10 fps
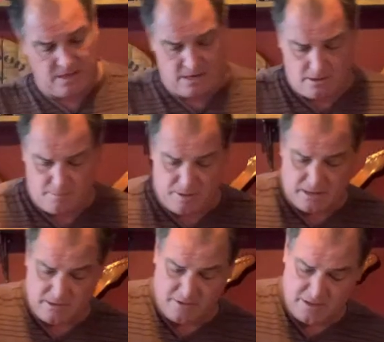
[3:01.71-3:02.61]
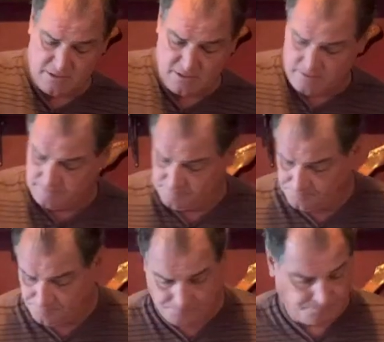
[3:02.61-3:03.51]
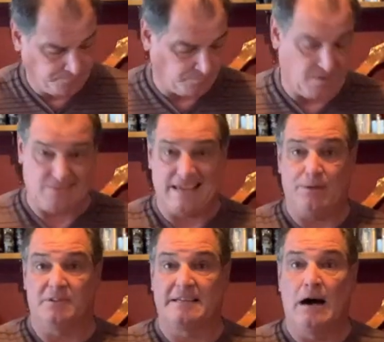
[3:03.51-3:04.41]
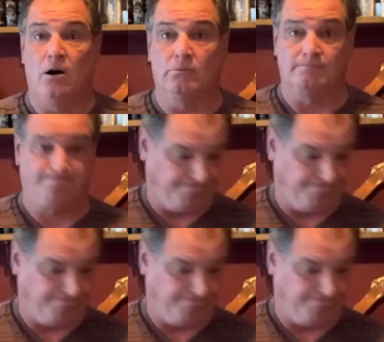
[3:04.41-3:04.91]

I've got another bottle of this, because that one's gone.